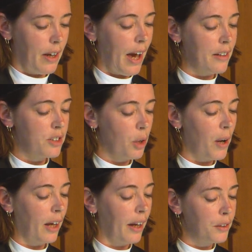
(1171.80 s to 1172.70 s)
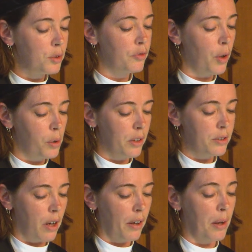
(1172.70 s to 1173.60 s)
and so I like to focus
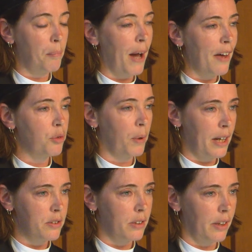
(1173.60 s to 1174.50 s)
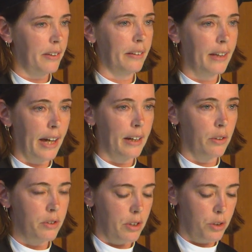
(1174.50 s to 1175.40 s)
on the pathways that get
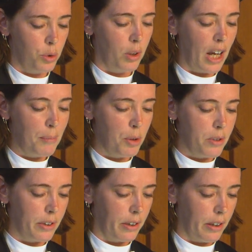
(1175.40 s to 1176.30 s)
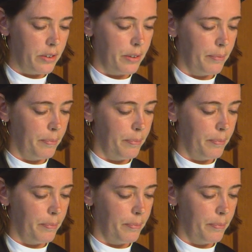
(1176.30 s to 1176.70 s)
us to climate resilience.